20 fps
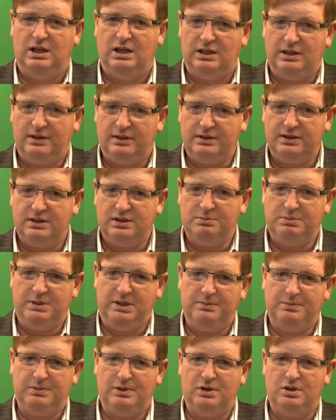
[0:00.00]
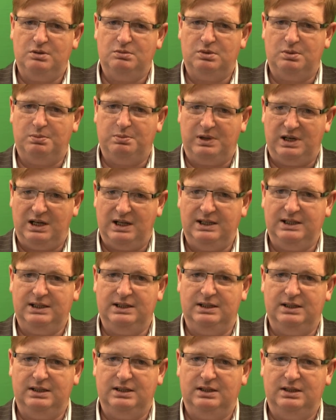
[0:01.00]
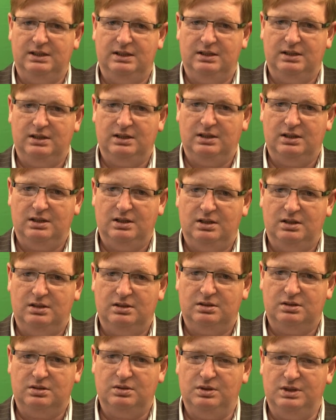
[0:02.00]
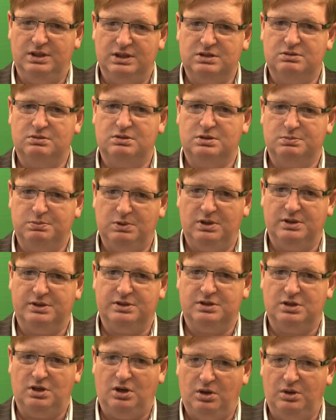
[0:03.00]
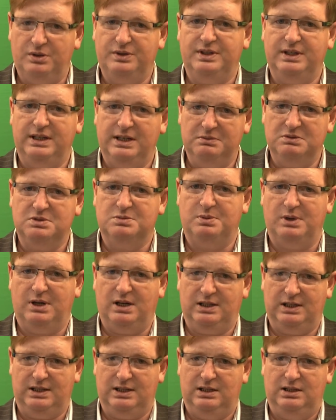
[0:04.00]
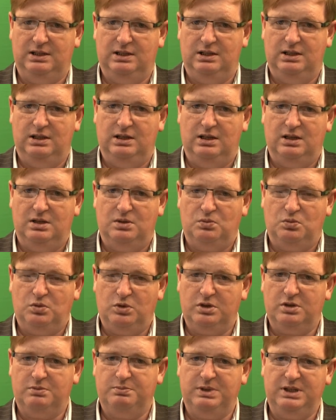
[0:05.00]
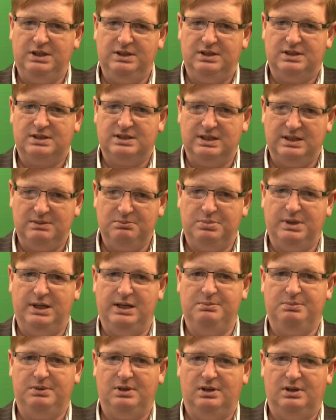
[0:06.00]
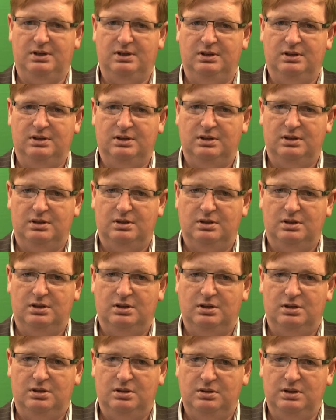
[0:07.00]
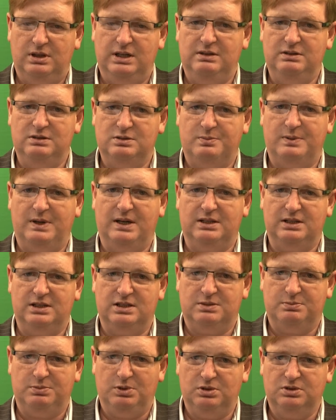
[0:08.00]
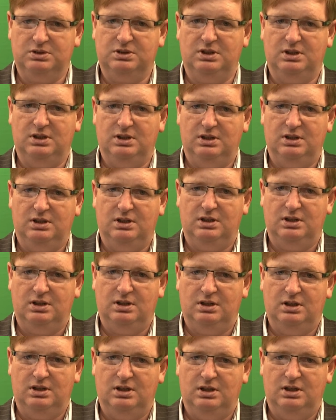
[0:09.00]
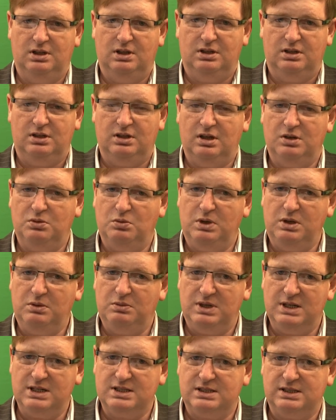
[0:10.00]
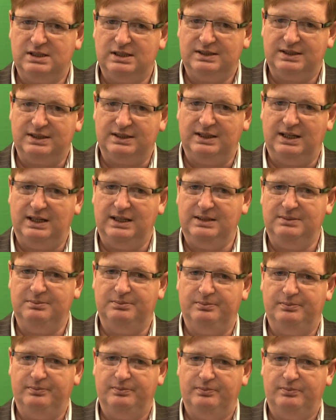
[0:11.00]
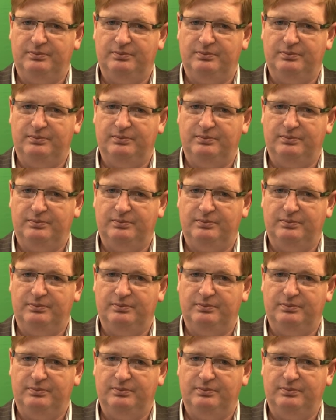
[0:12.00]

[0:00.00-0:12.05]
A lot of the people who replied to this response on the Eames Bradley would have been the same people who Eames Bradley spoke to. Now, we raised it at the time.